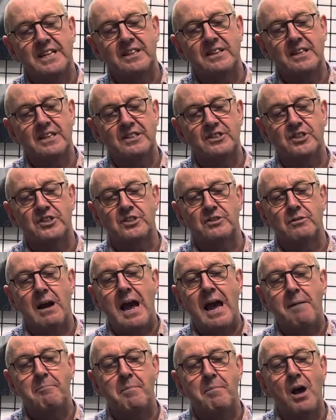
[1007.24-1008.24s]
the
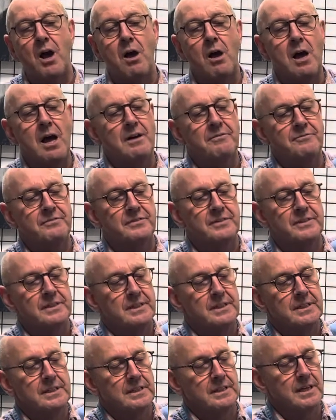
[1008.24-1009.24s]
strap off,
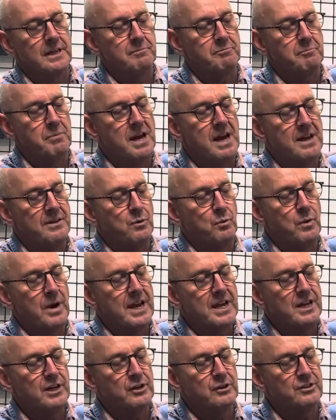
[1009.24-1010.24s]
and by the
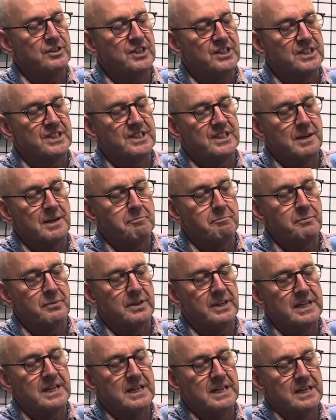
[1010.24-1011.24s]
way, you just
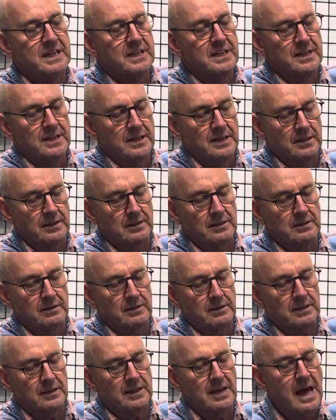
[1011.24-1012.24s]
simply
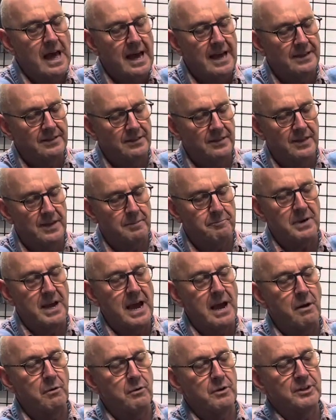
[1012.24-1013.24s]
guide the
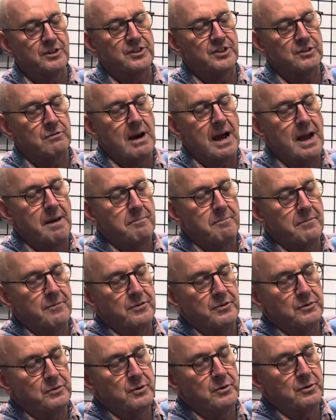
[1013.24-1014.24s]
power strap
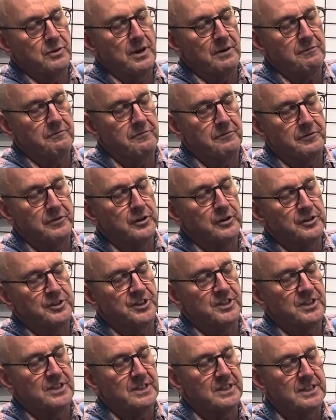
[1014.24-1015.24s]
through the
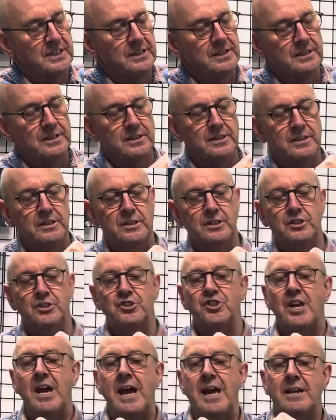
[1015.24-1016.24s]
first
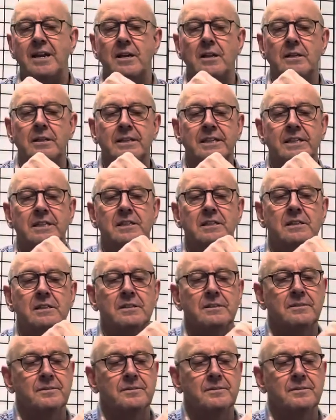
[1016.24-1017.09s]
channel here,